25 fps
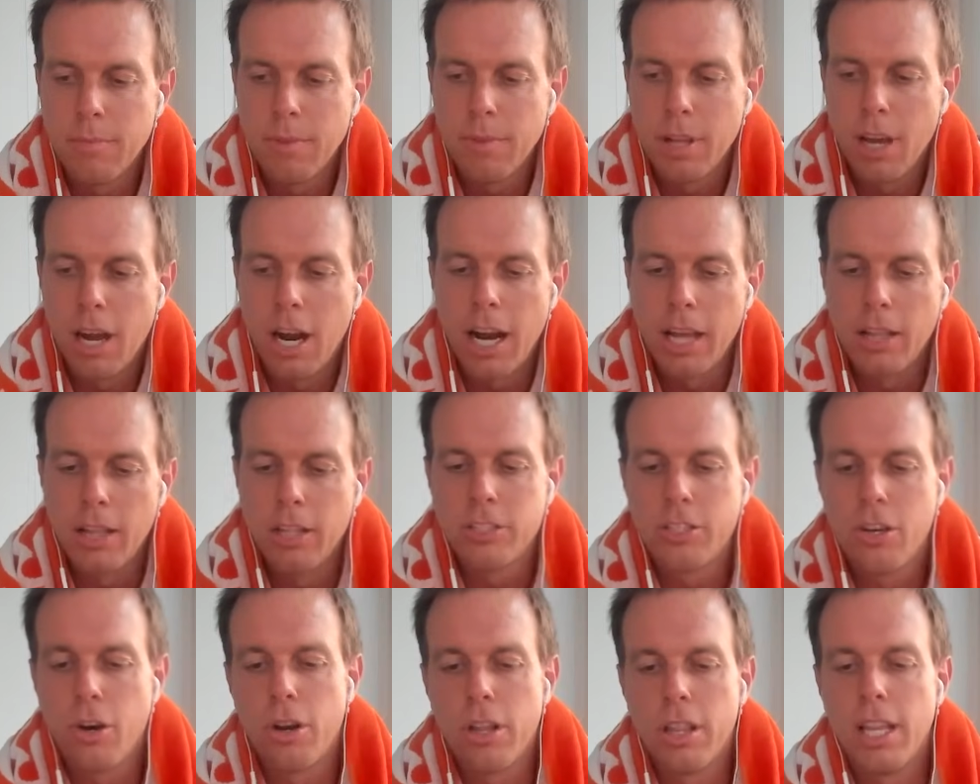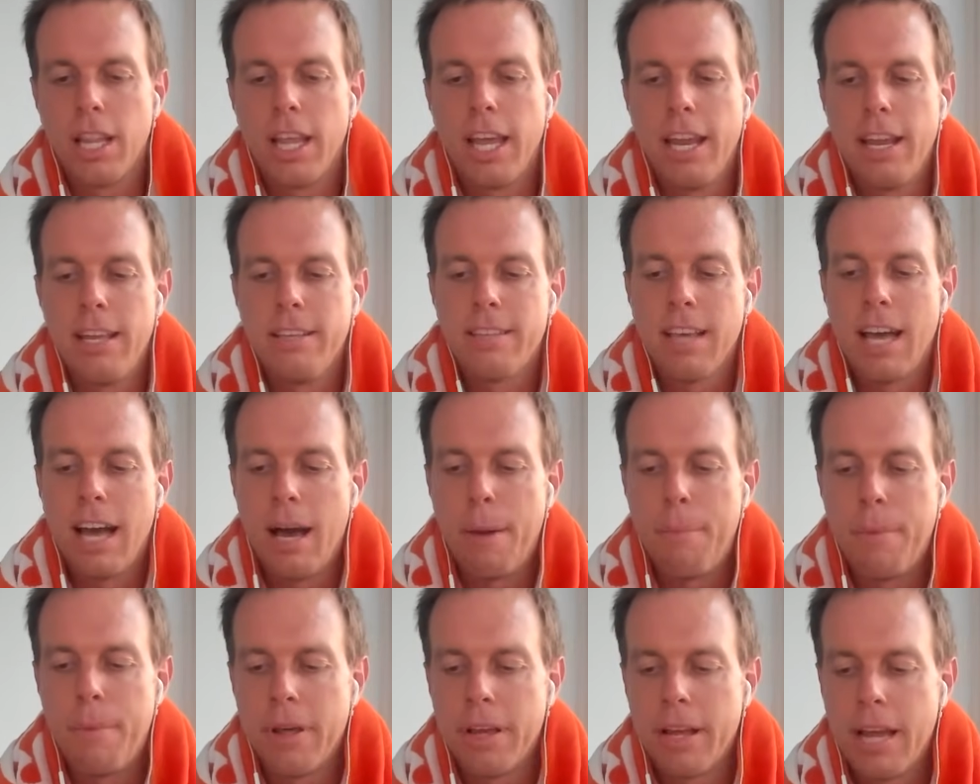All right, let's go to the ladies.
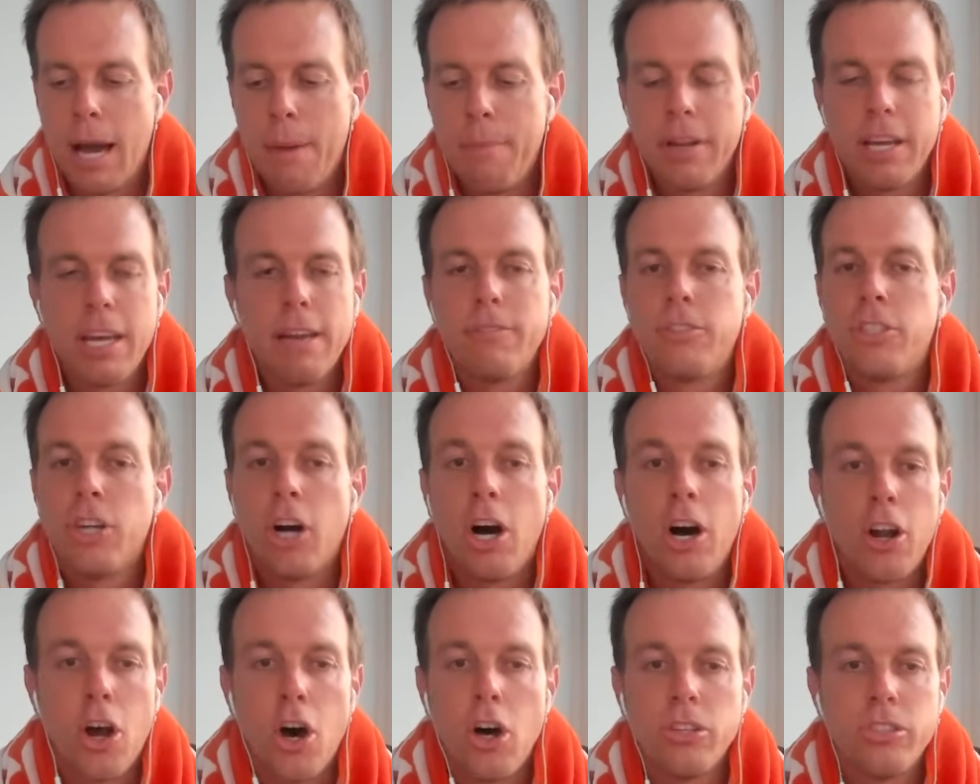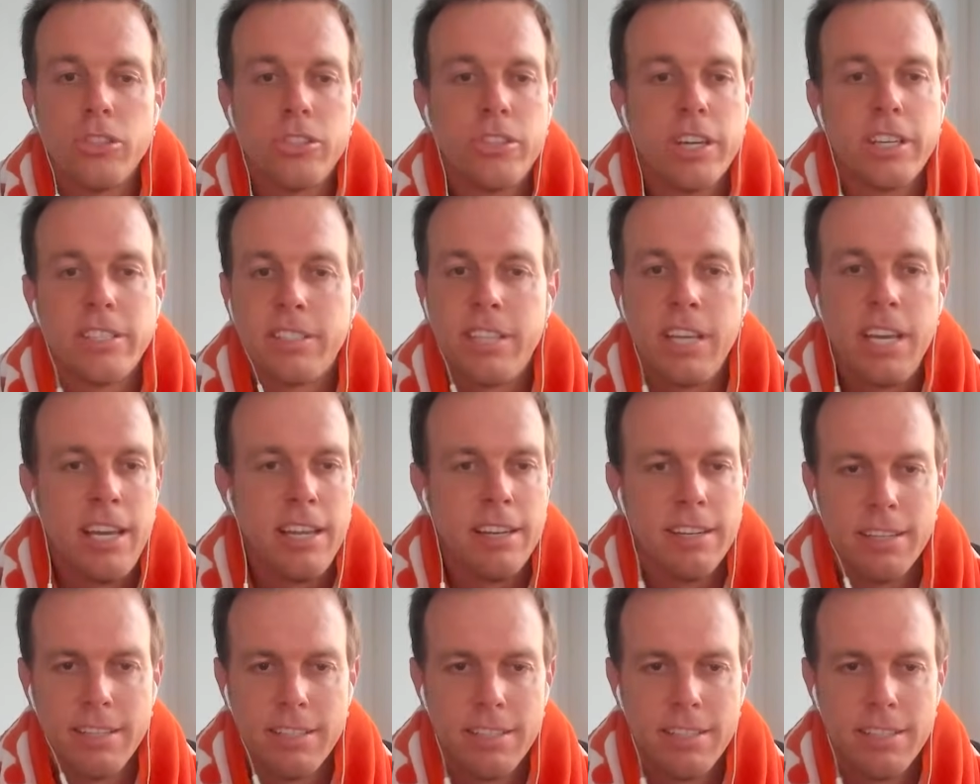I'm gonna give John all 16,